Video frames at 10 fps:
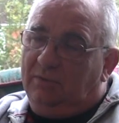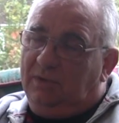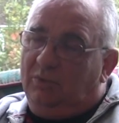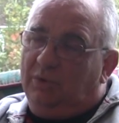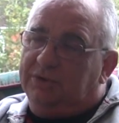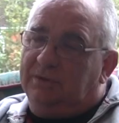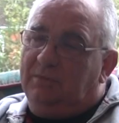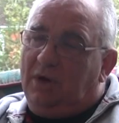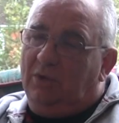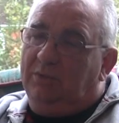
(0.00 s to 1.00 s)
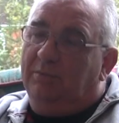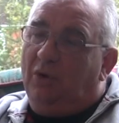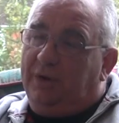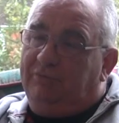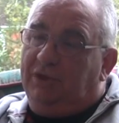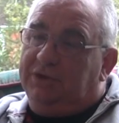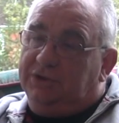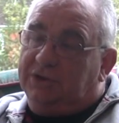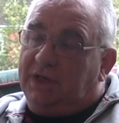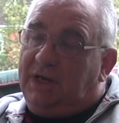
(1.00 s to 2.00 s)
Worcester Road, by the
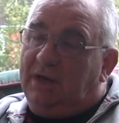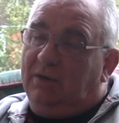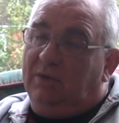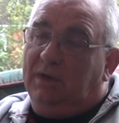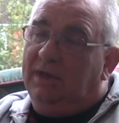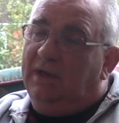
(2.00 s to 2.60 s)
Regent's Canal.